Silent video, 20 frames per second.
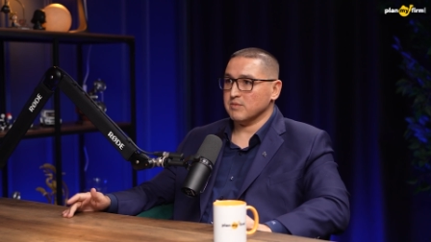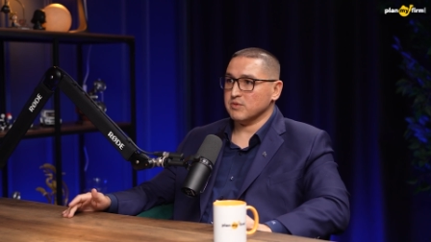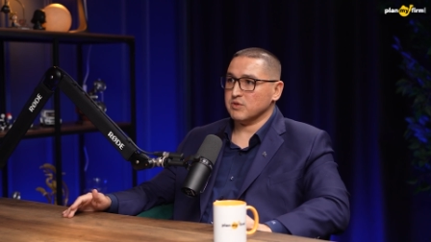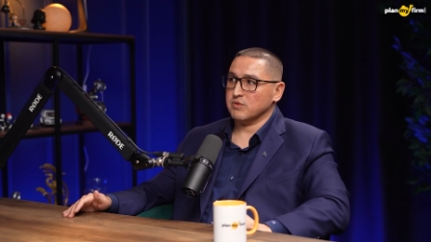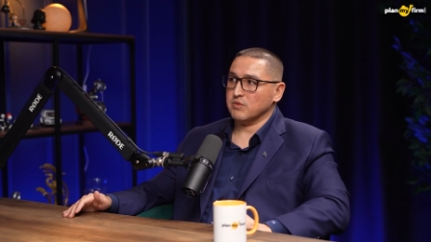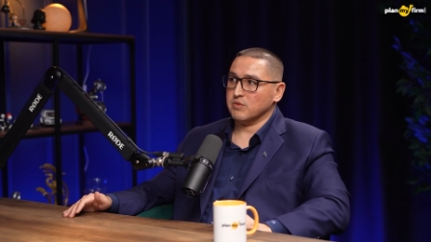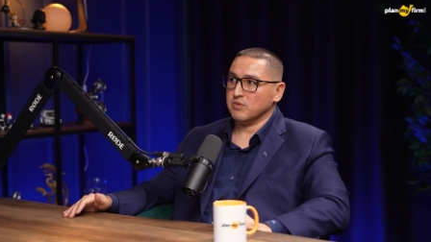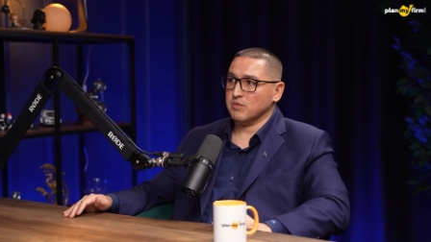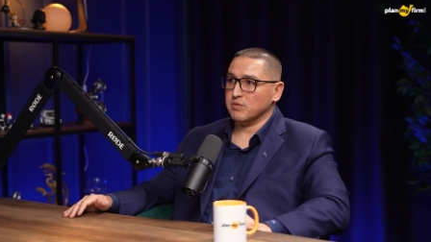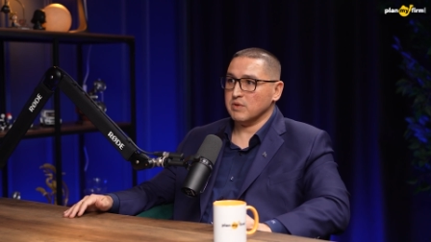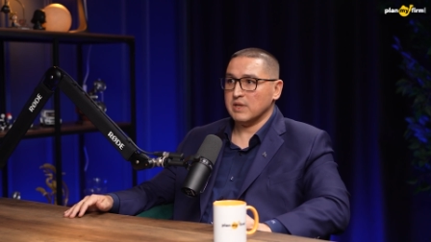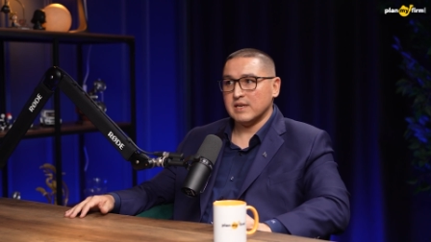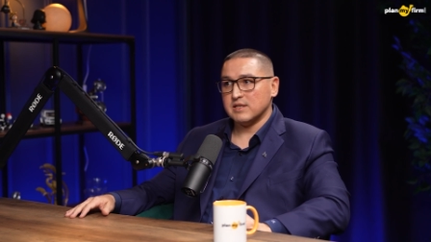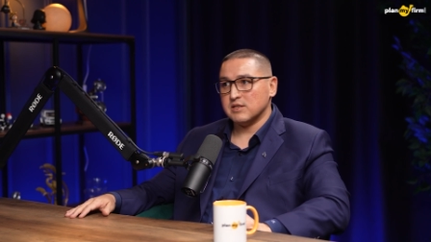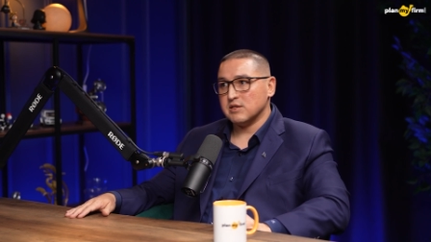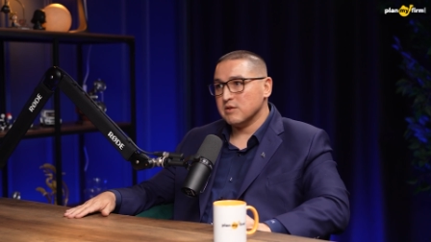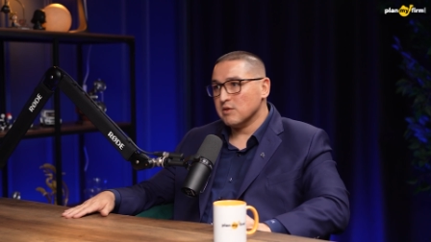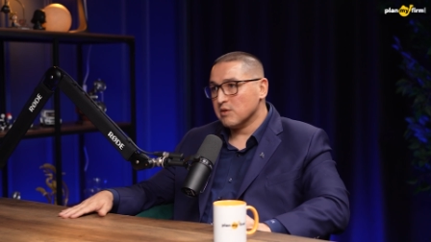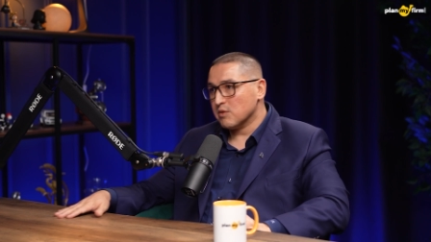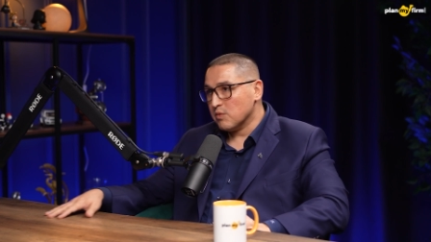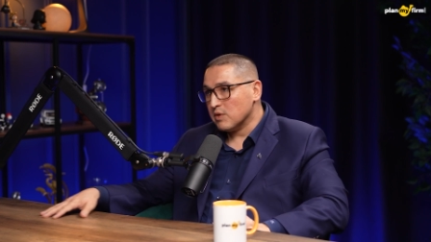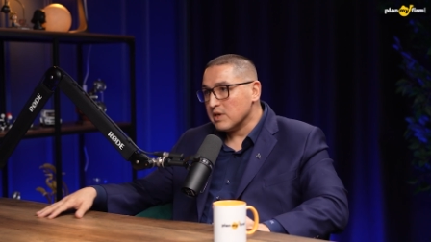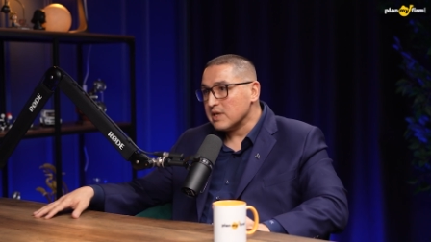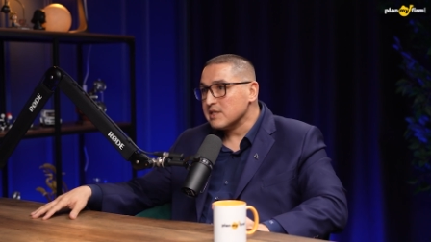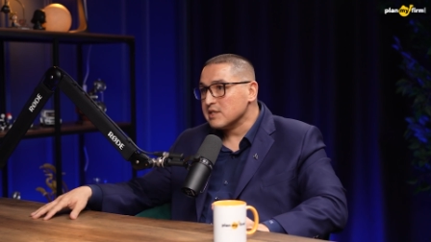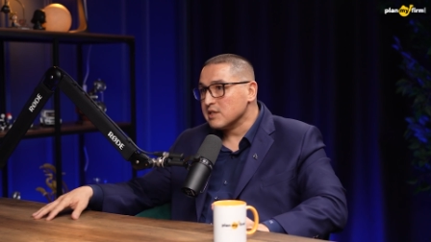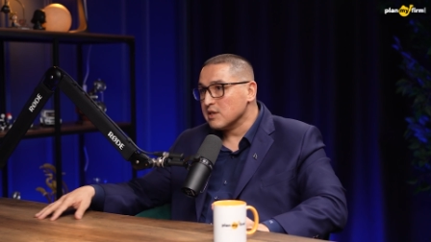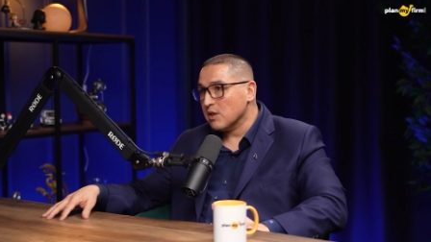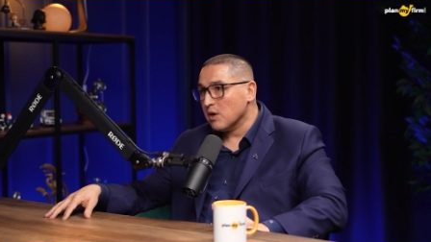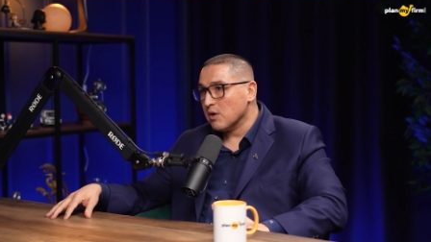So let's look what
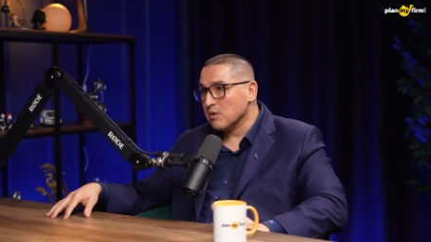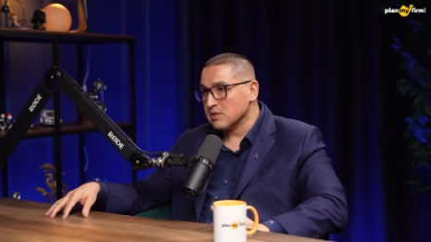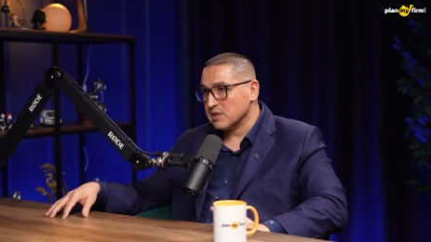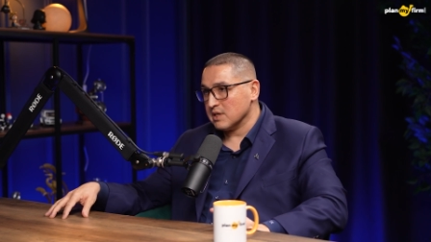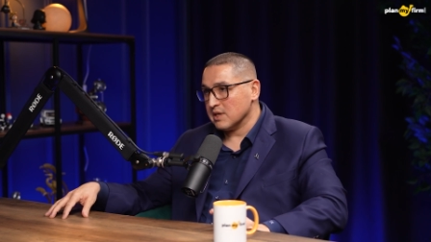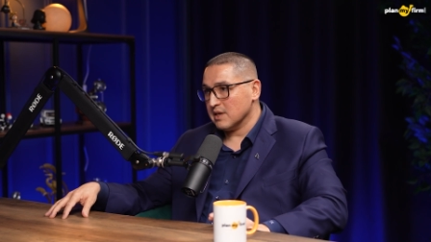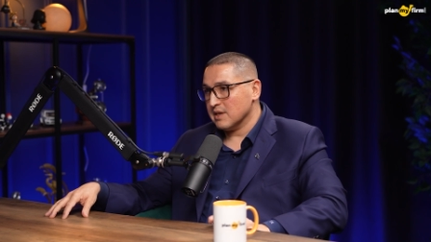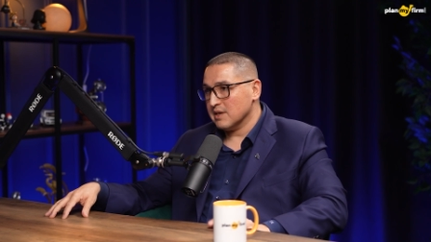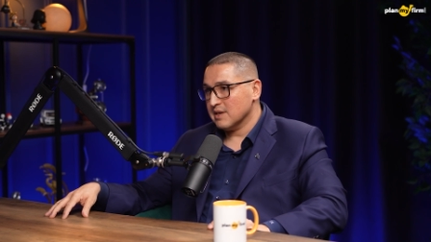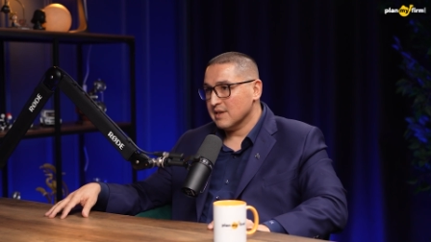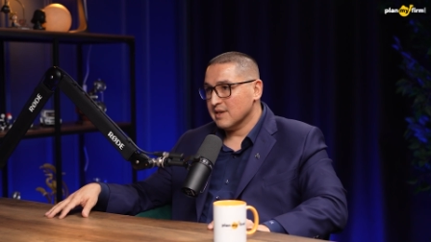is closer.